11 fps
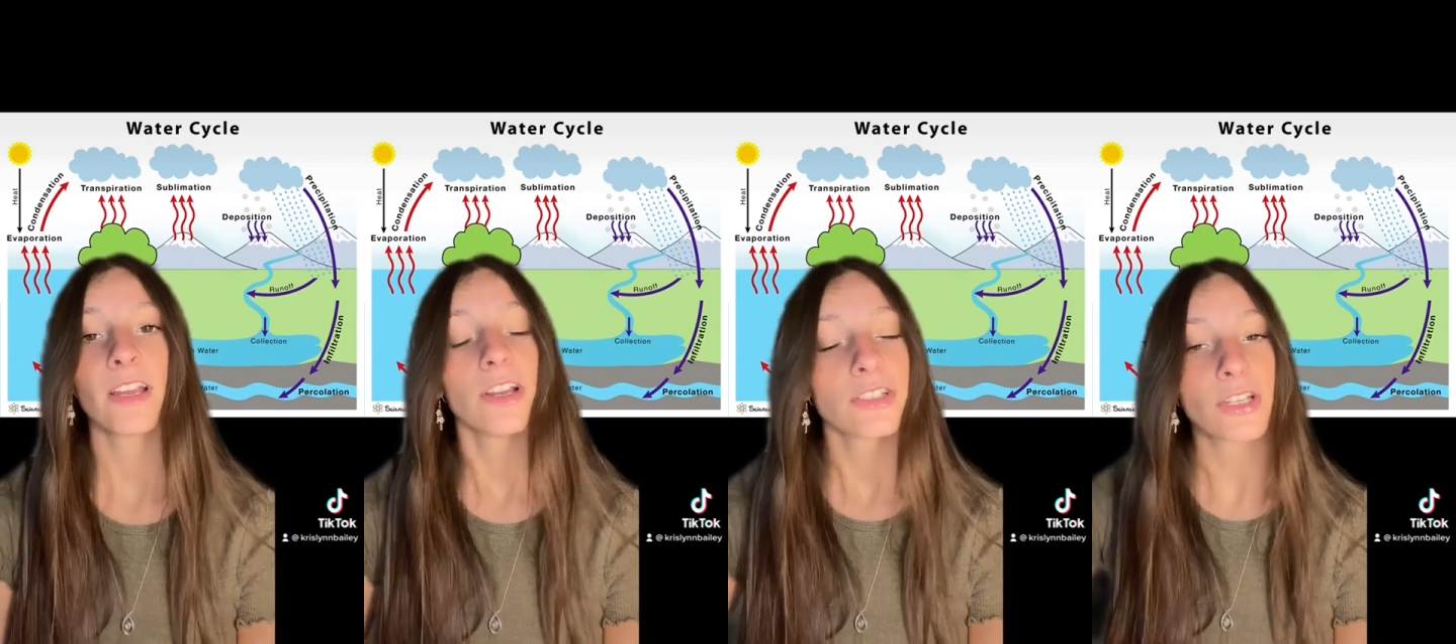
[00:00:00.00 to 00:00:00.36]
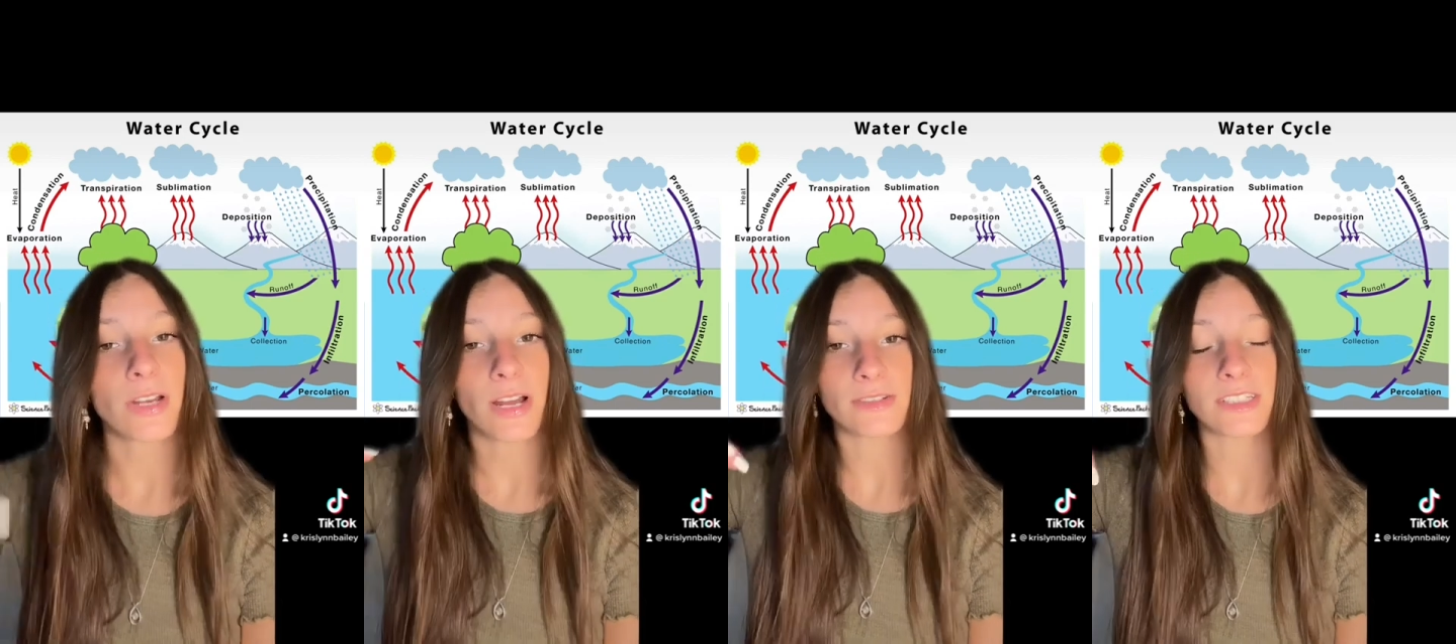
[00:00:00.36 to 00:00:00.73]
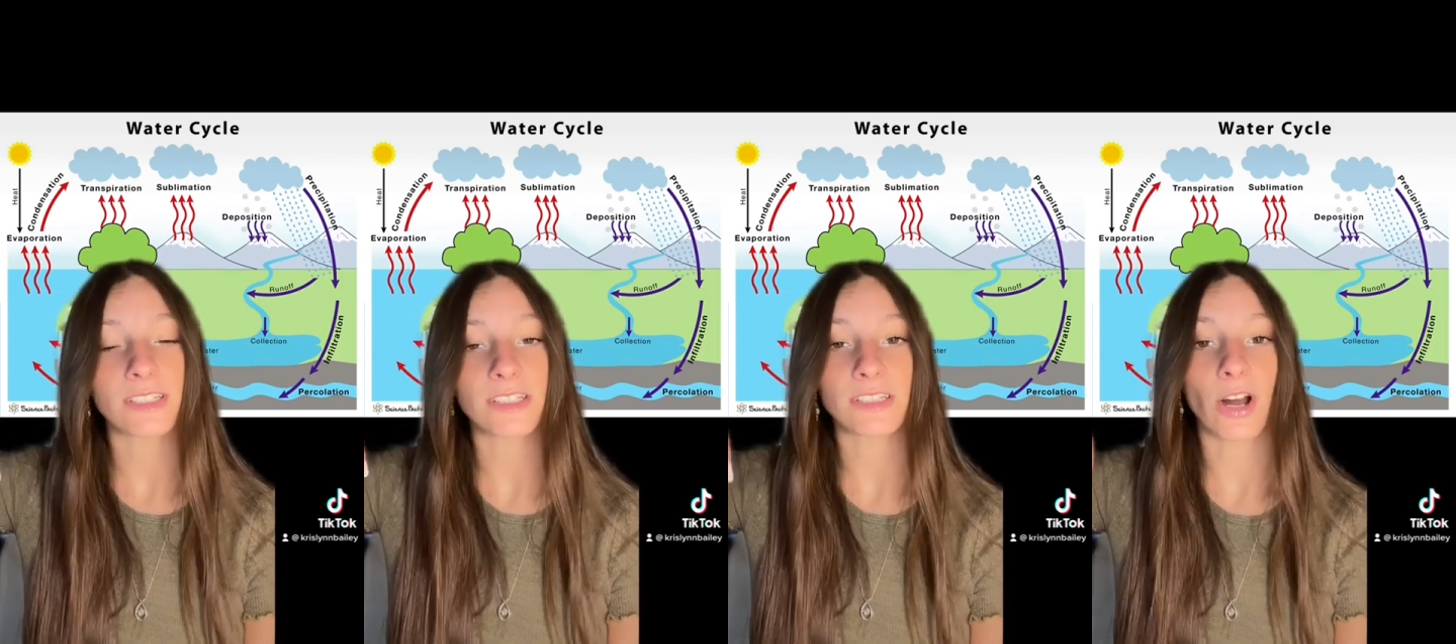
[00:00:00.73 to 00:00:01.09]
So now since
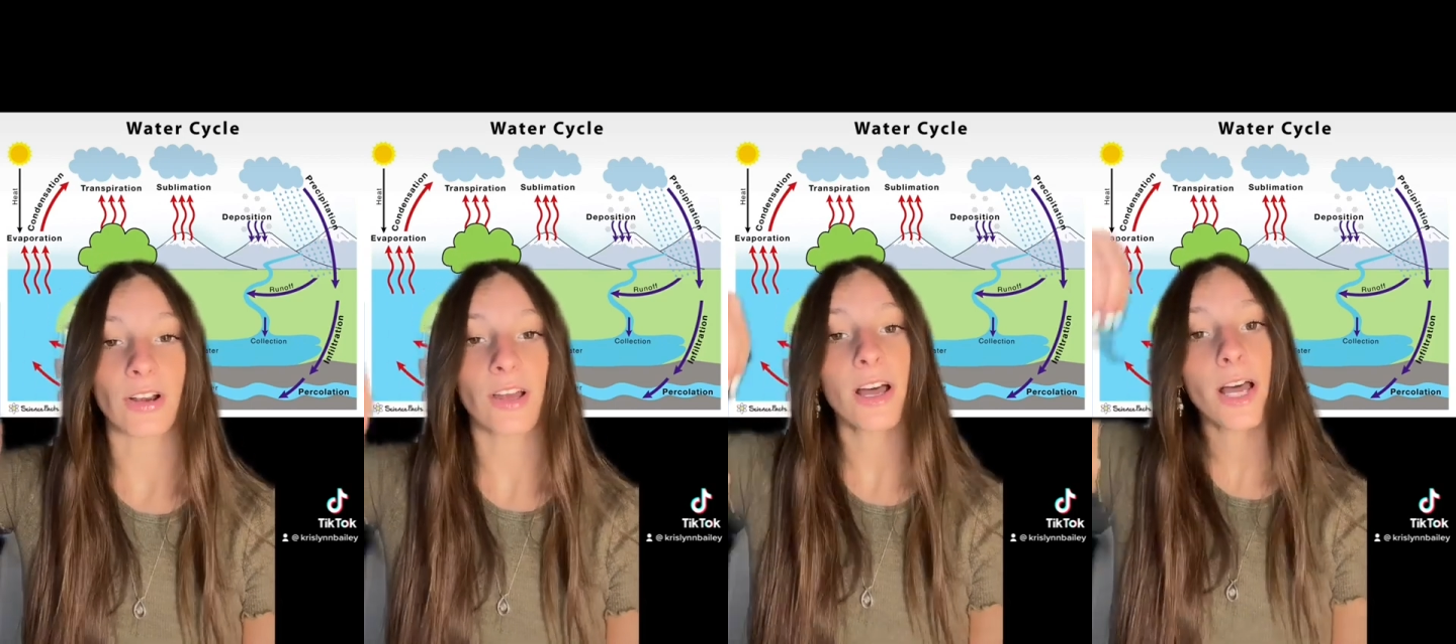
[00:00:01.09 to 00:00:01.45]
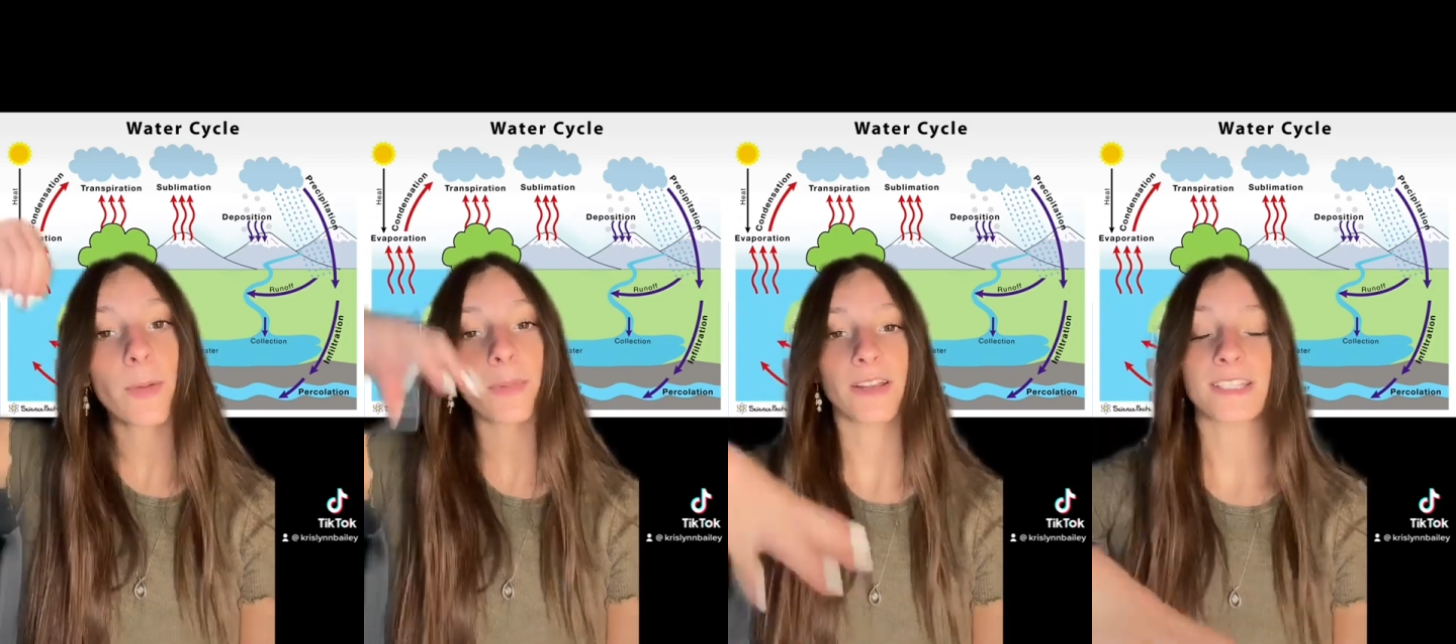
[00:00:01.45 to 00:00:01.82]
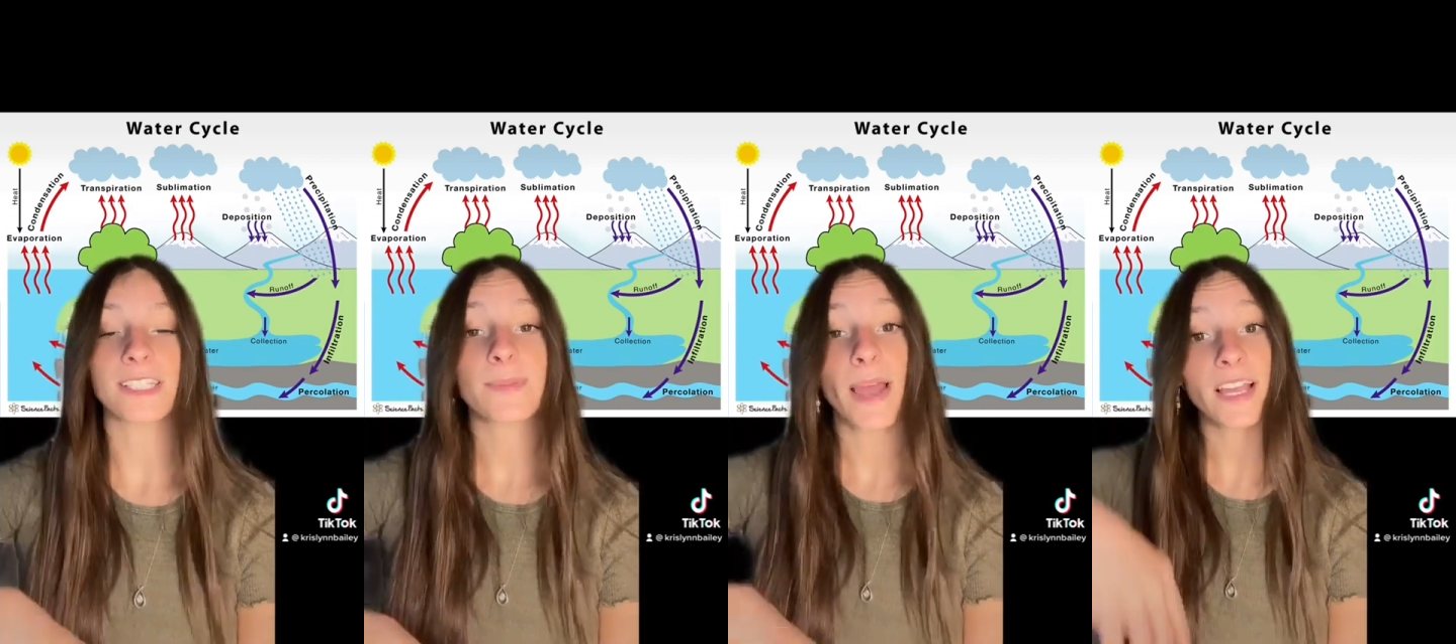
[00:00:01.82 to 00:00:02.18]
it's gone up and
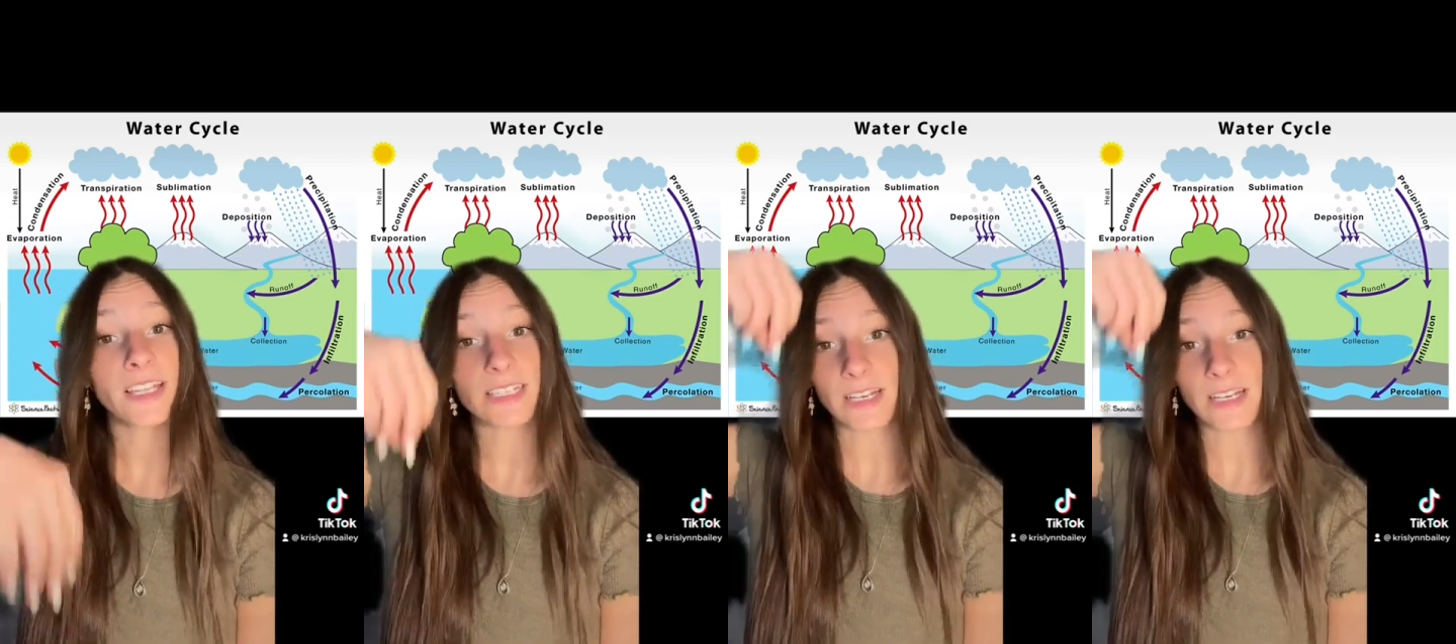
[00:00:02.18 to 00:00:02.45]
it's past